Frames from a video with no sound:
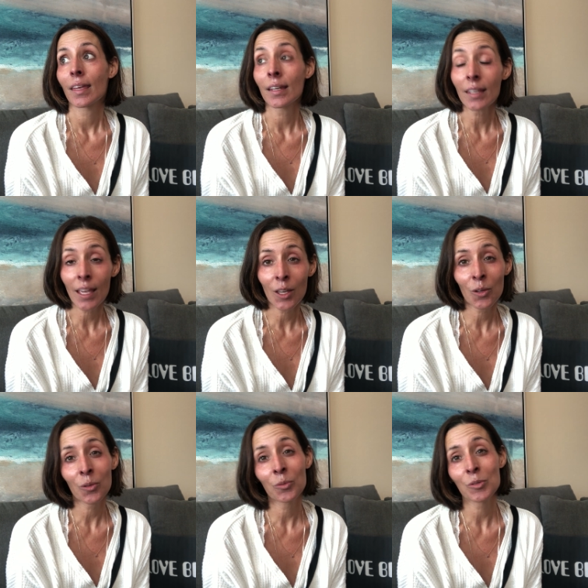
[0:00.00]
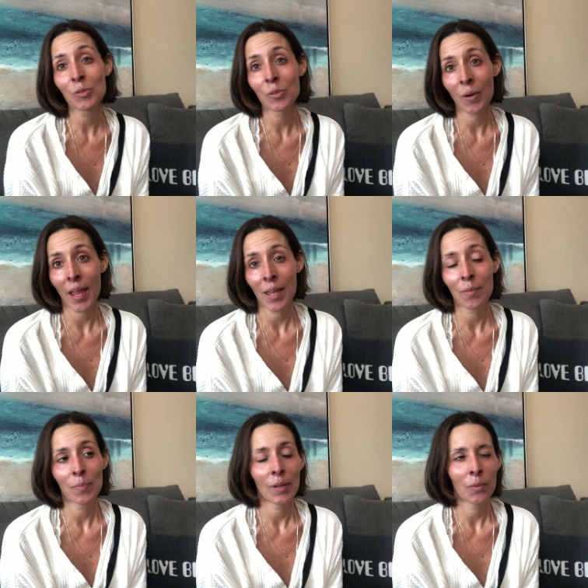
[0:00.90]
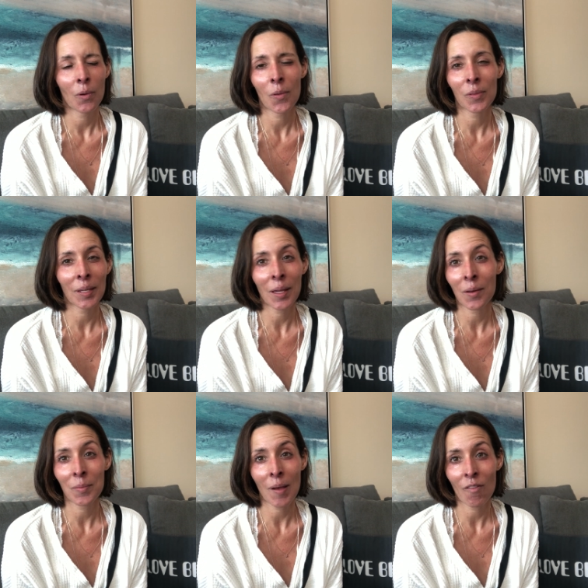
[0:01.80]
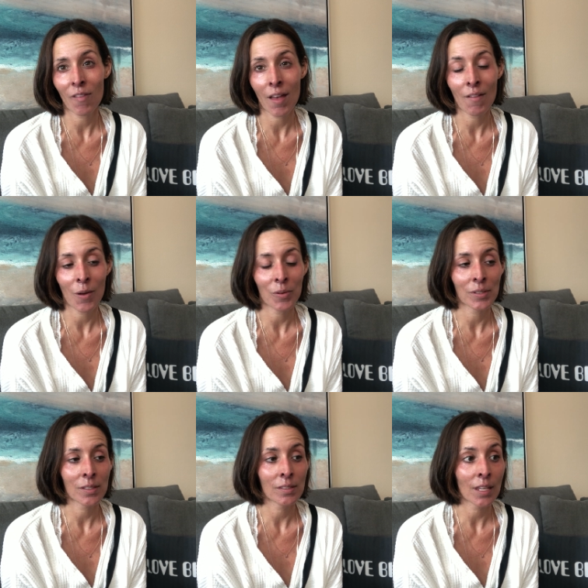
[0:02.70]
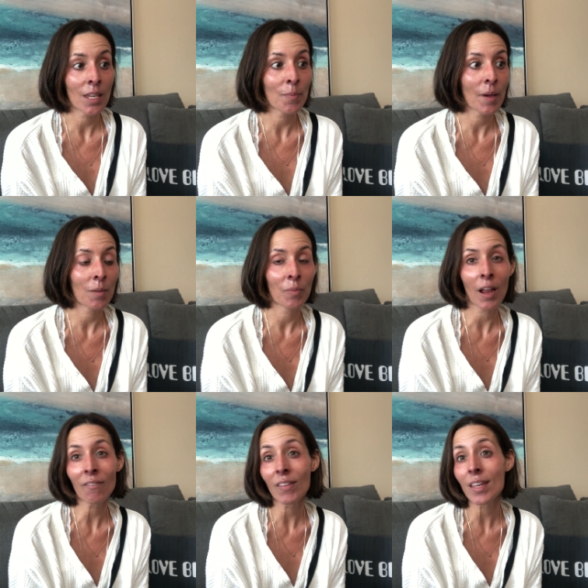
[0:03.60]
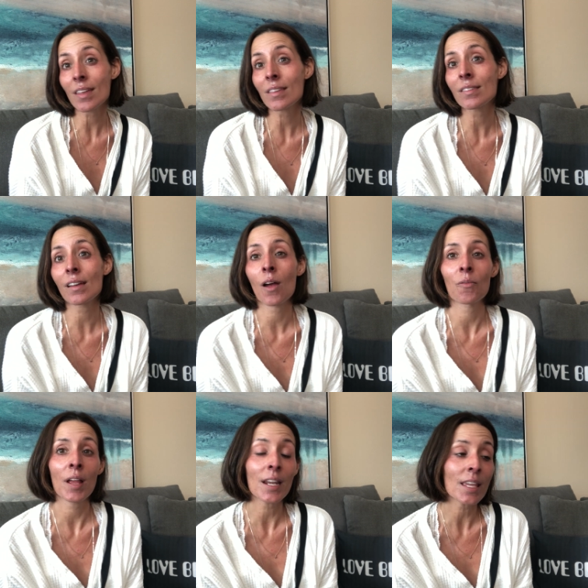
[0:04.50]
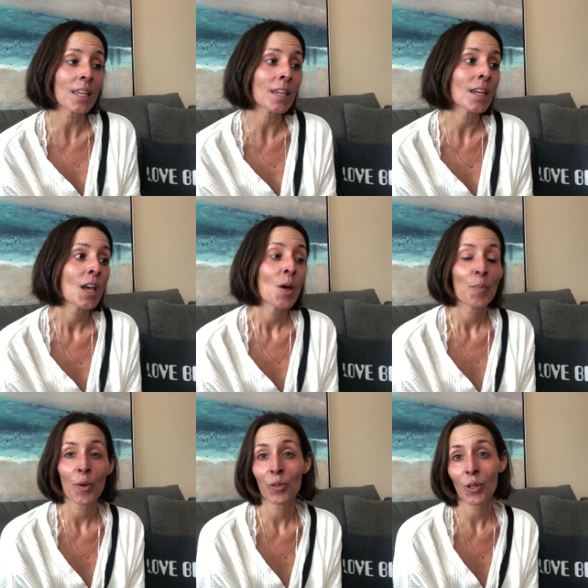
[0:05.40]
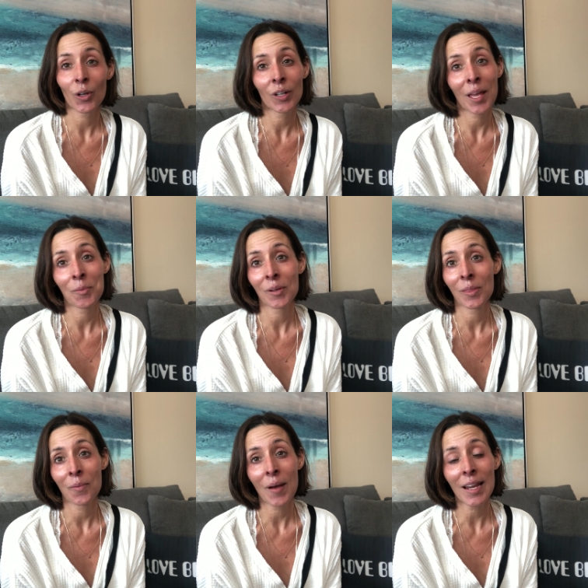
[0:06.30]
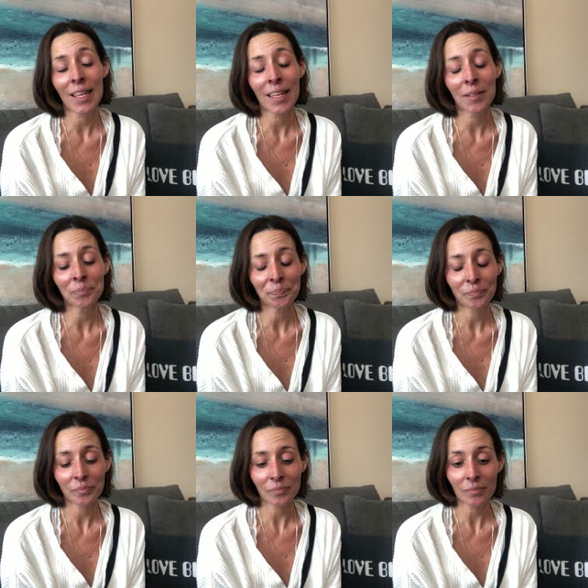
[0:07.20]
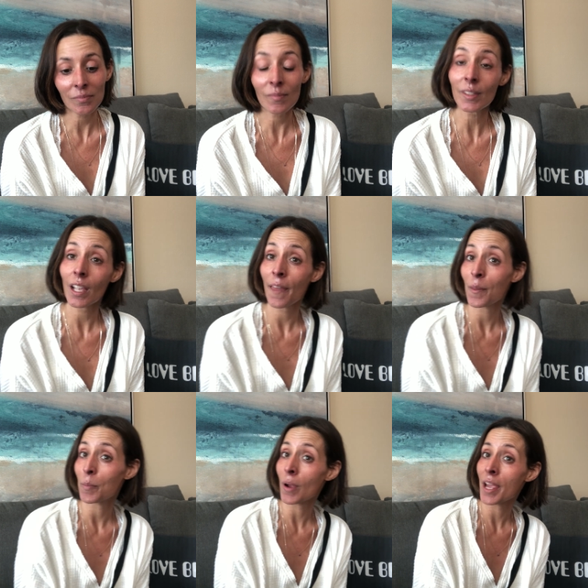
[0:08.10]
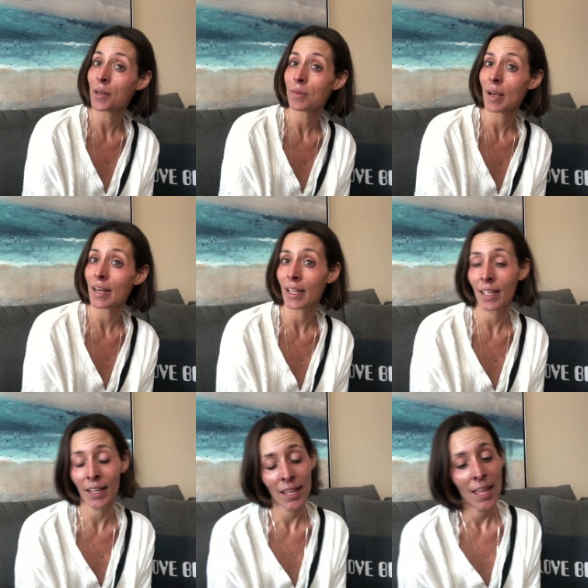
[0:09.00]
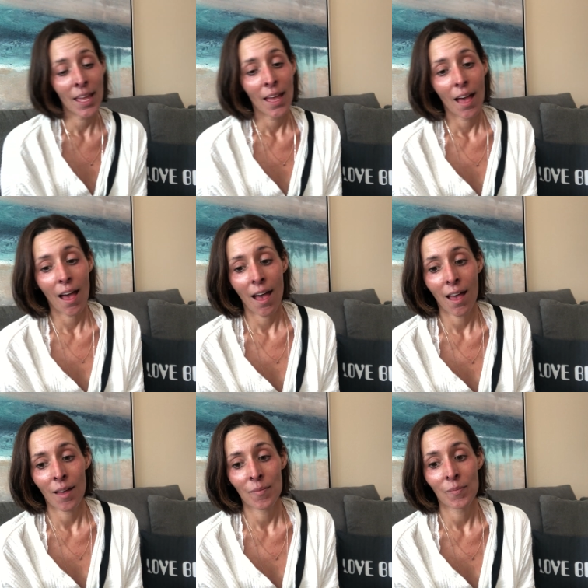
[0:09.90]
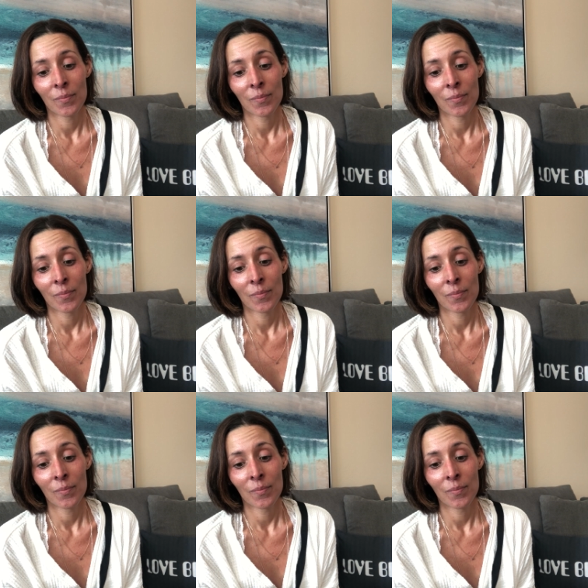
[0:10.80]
in Cancun, which was great, but only on about five hours of sleep, had breakfast, got ready. Both Kirk and I were in the wedding out the bride wedding. Um,